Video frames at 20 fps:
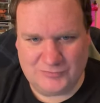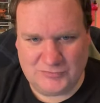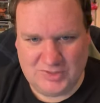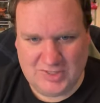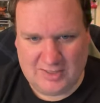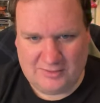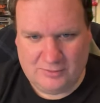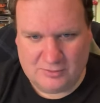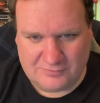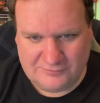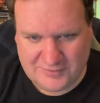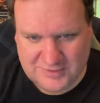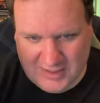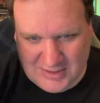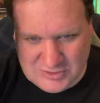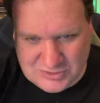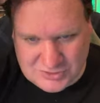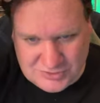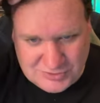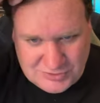You got
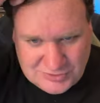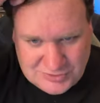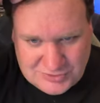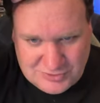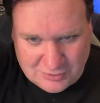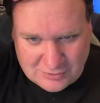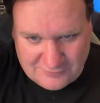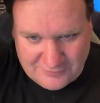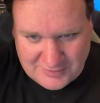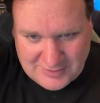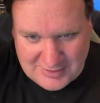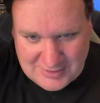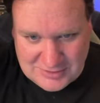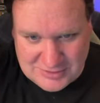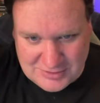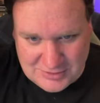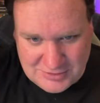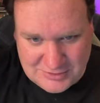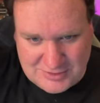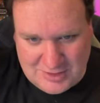notifications.
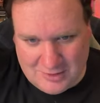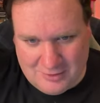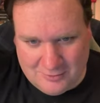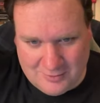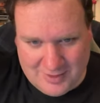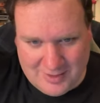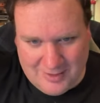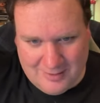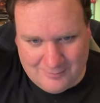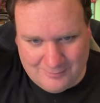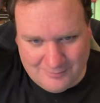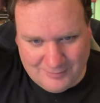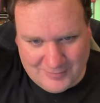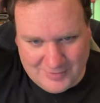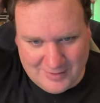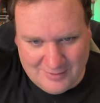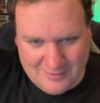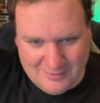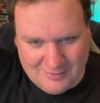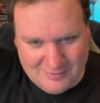Oh, okay.
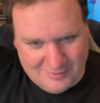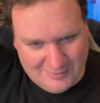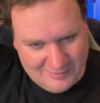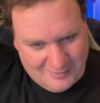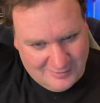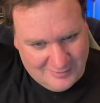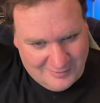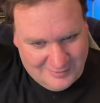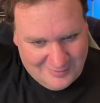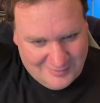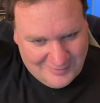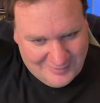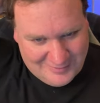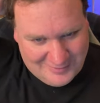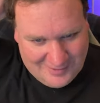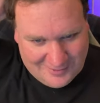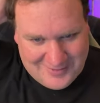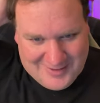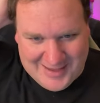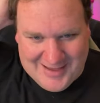
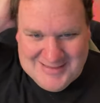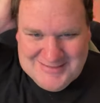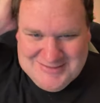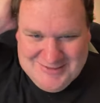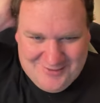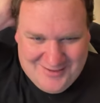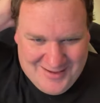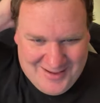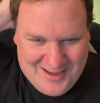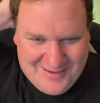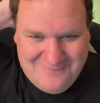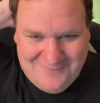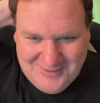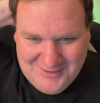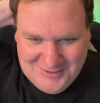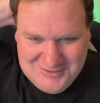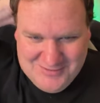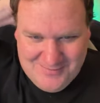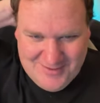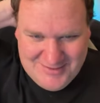Okay, so I
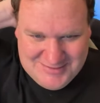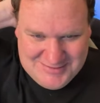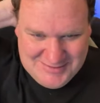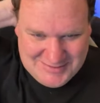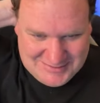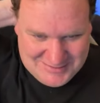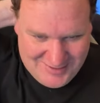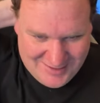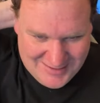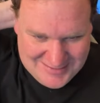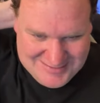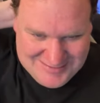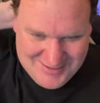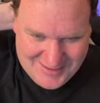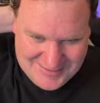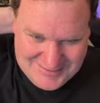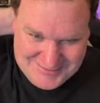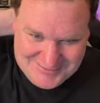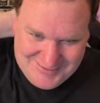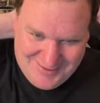figured you meant TikToks,
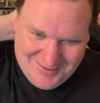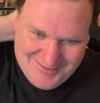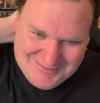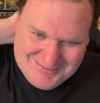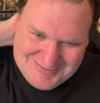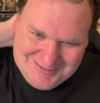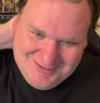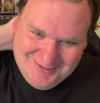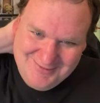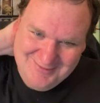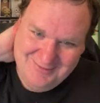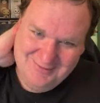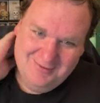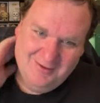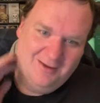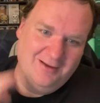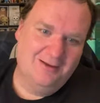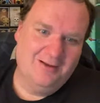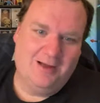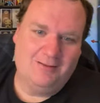not socks.
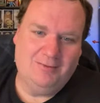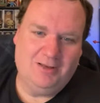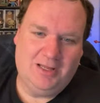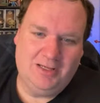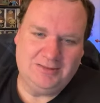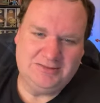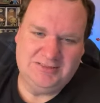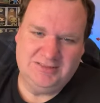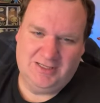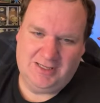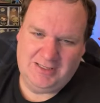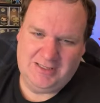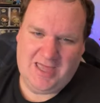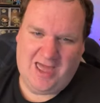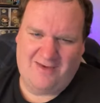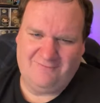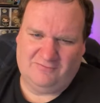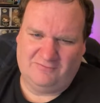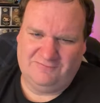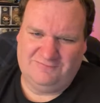I'm like, did I
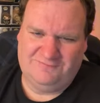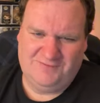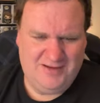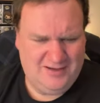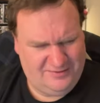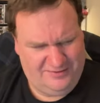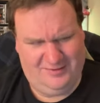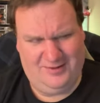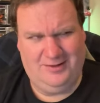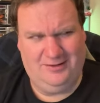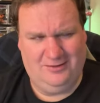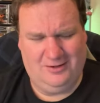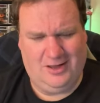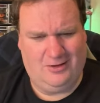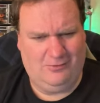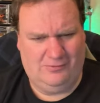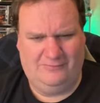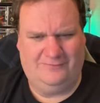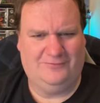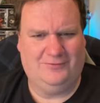have a feet thing
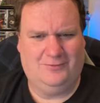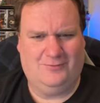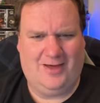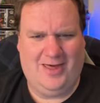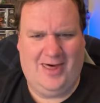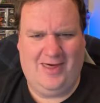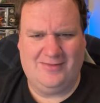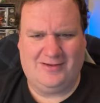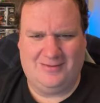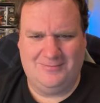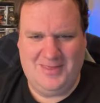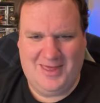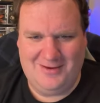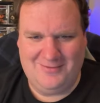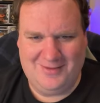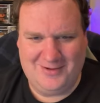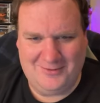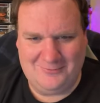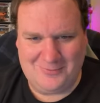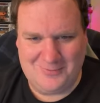going for a while that
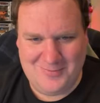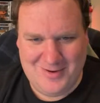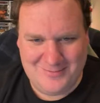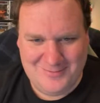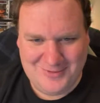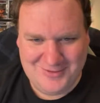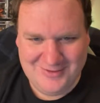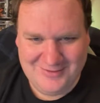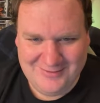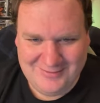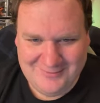I don't remember?